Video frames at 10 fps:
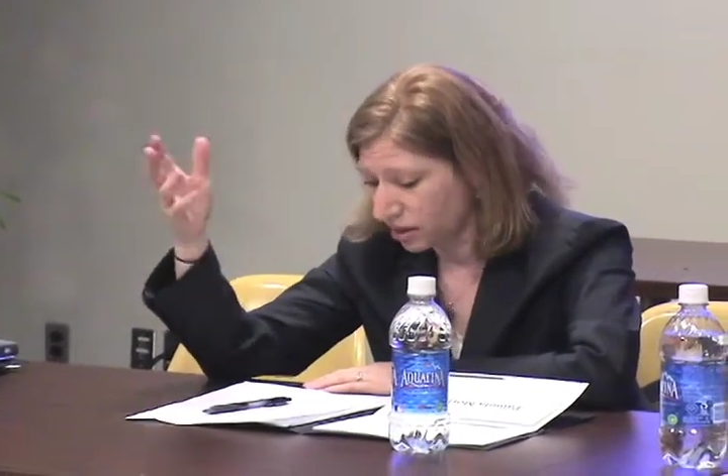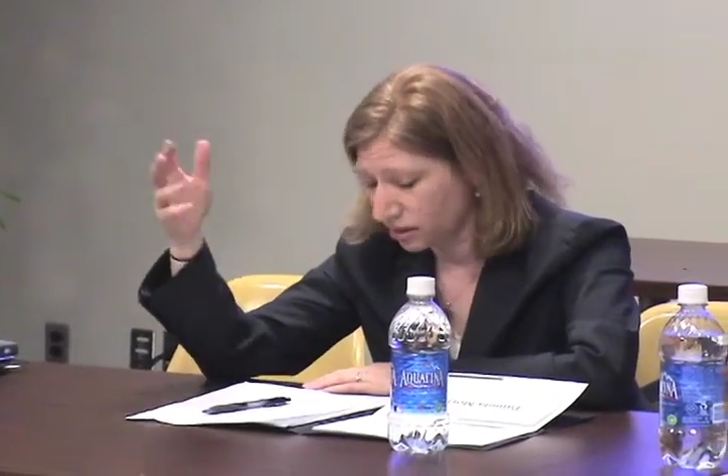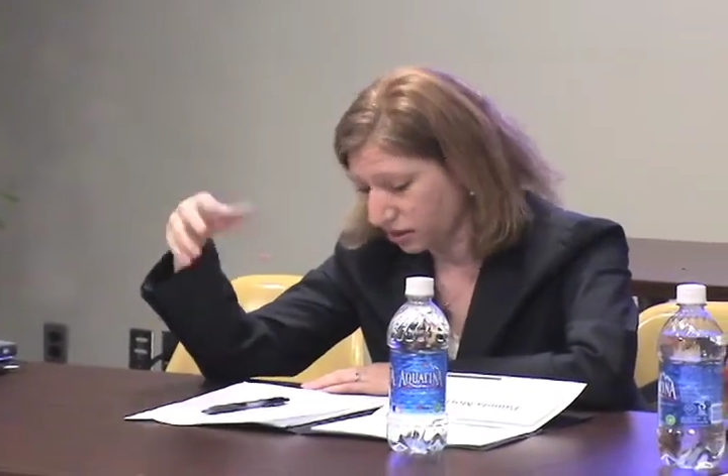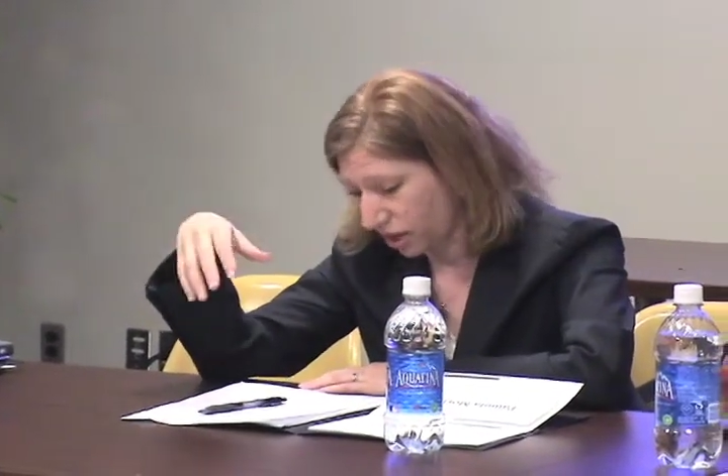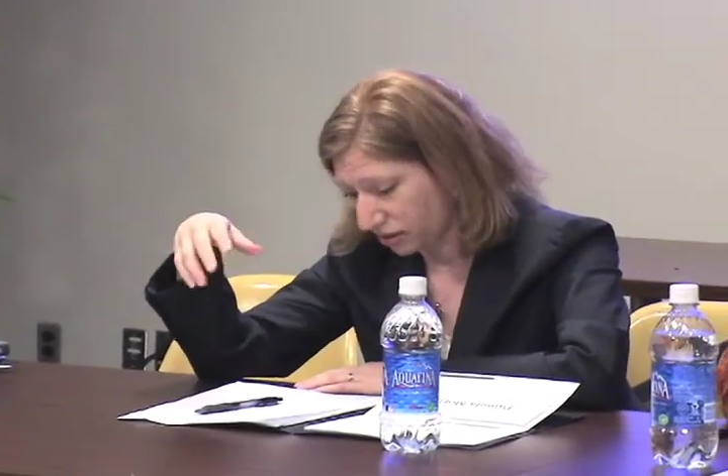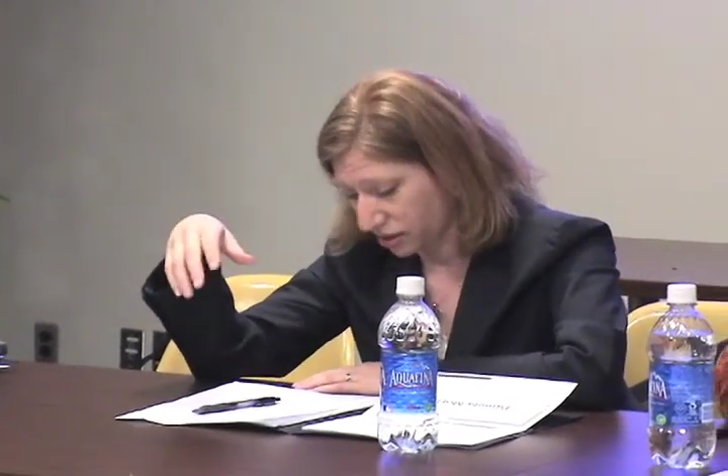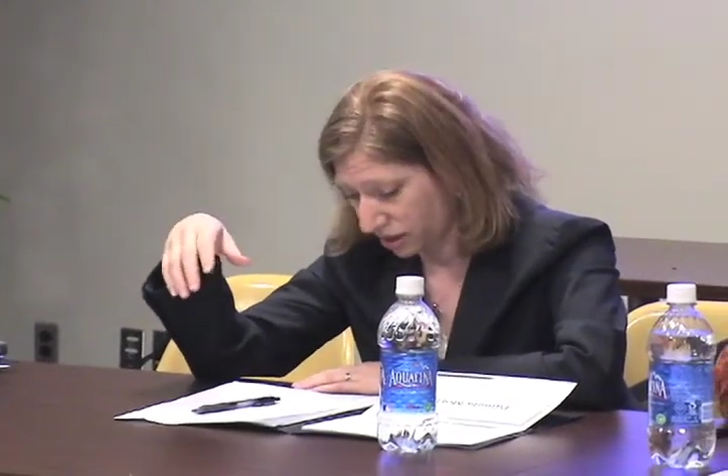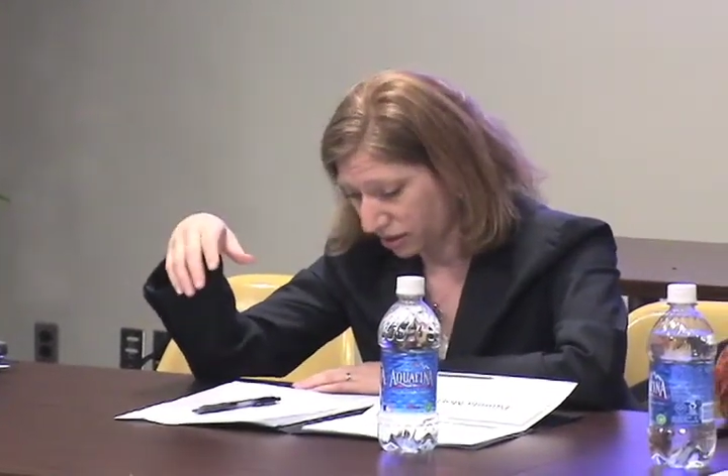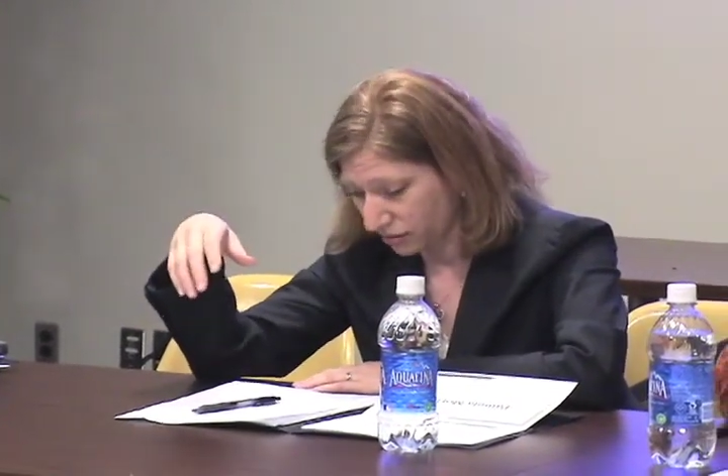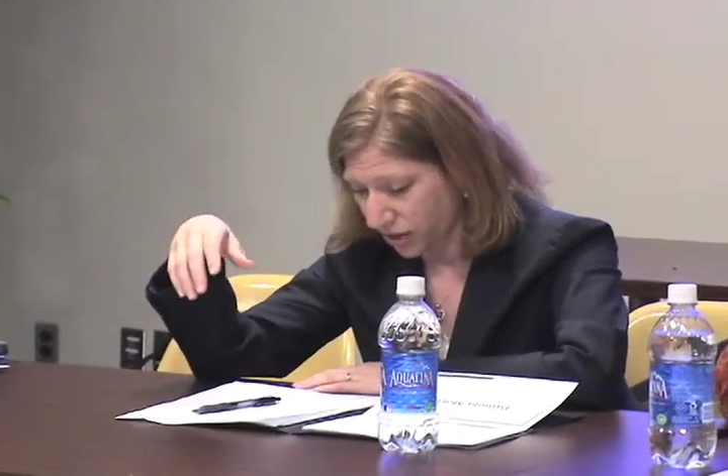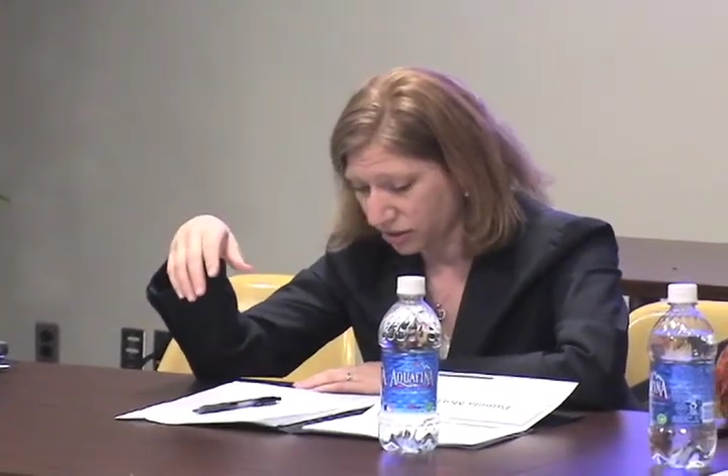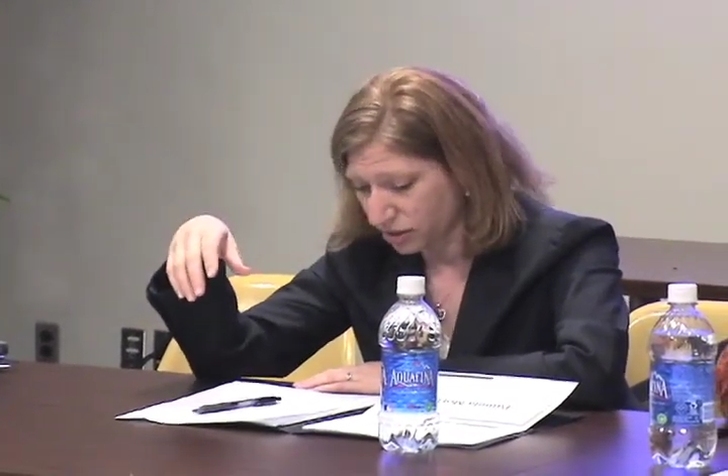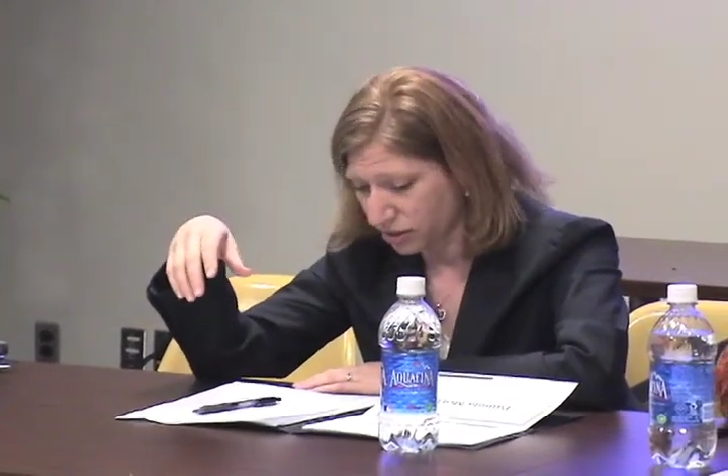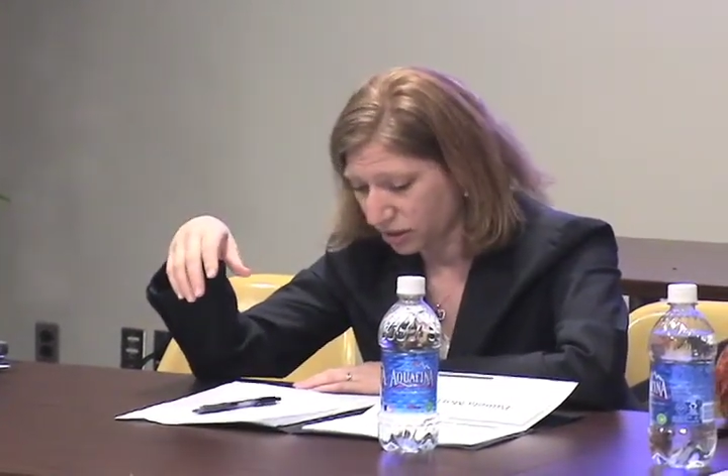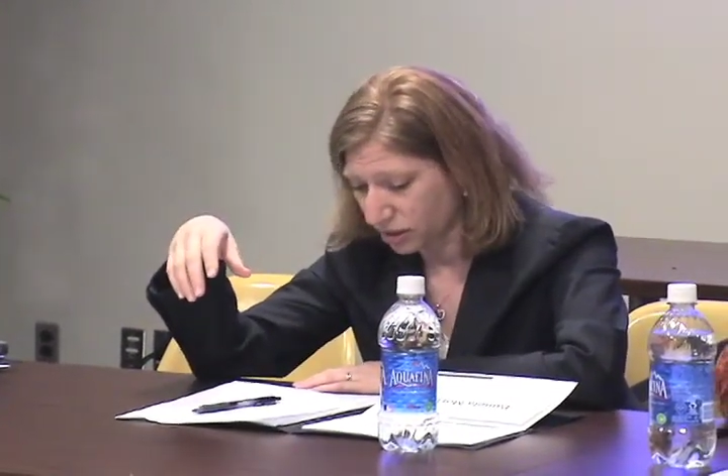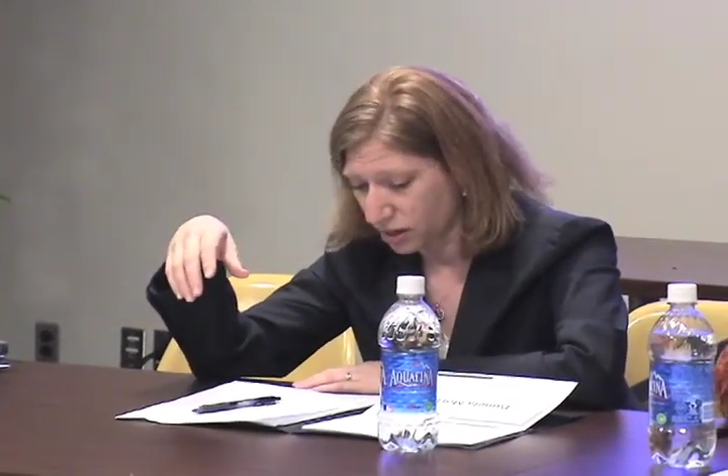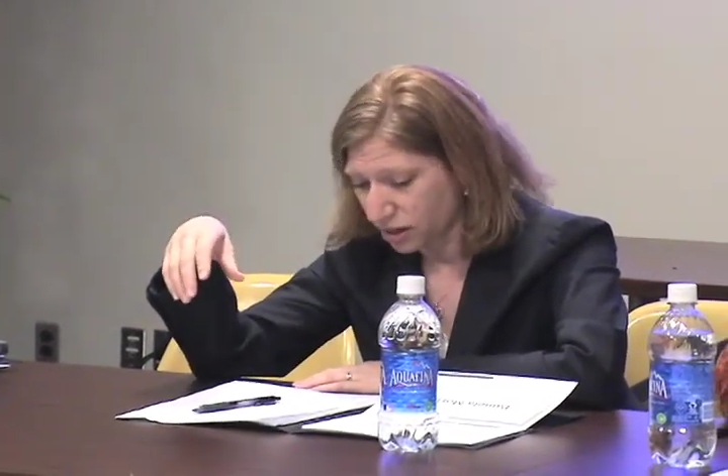There's others I could mention.